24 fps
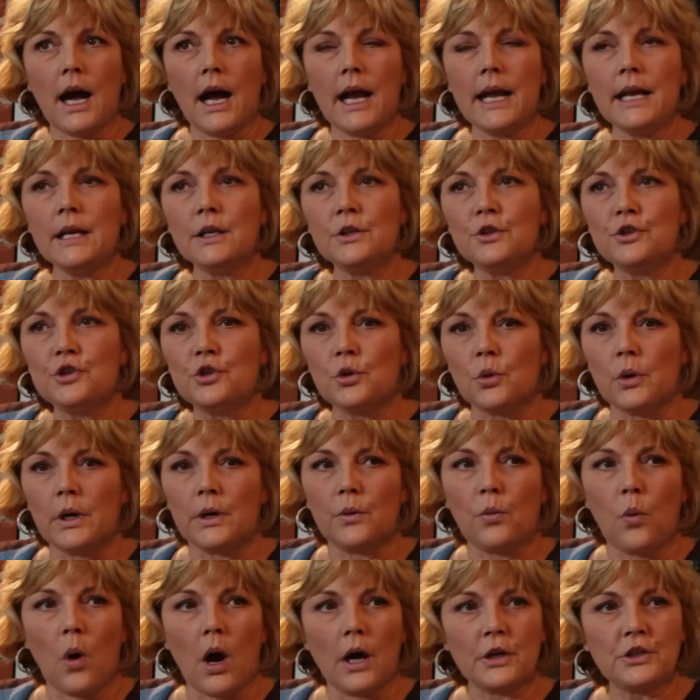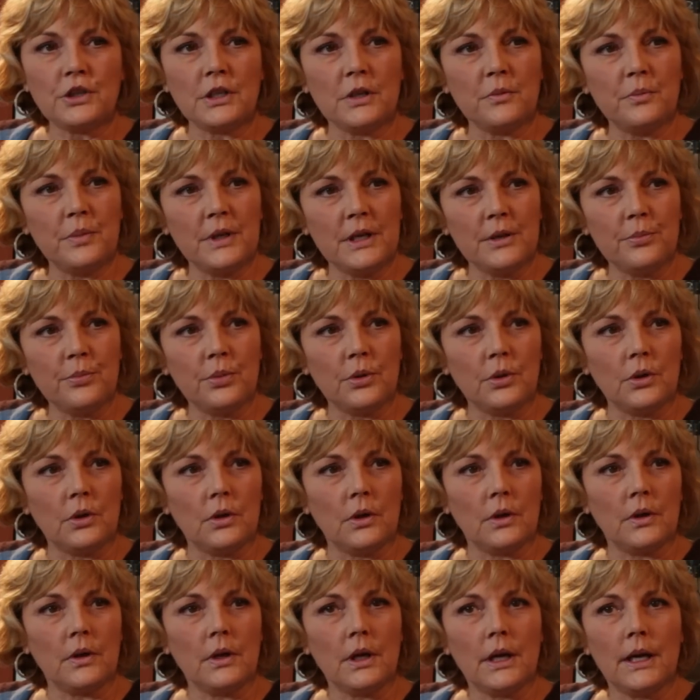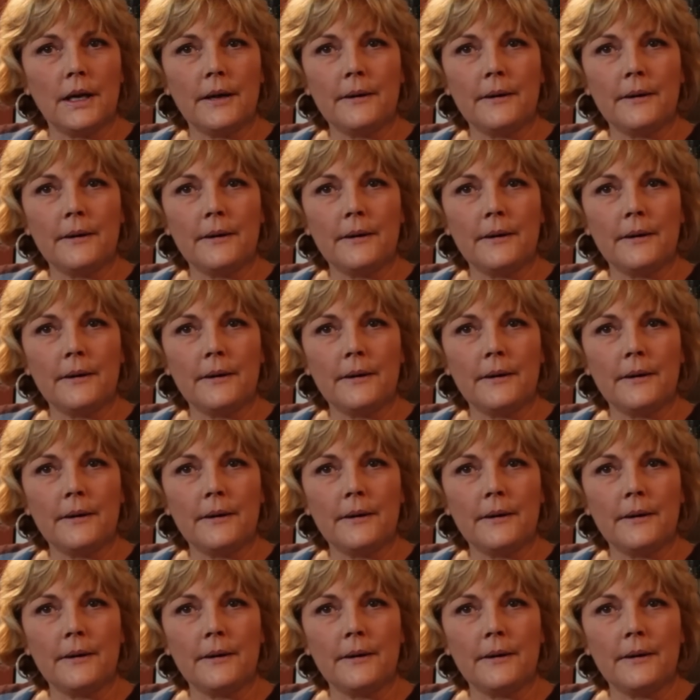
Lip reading: I enjoyed watching people